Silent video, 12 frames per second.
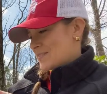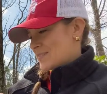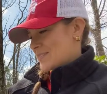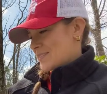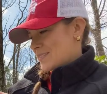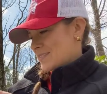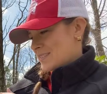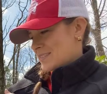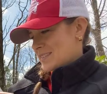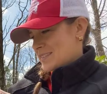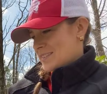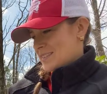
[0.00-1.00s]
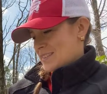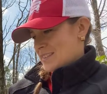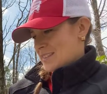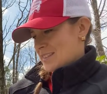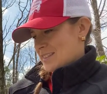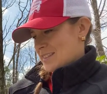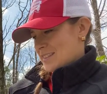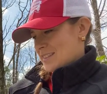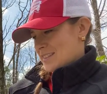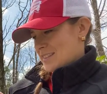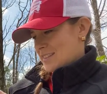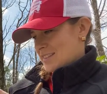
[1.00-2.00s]

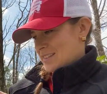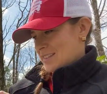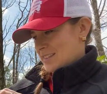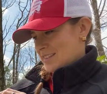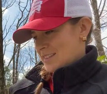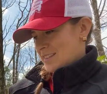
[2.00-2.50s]
Nothing is said.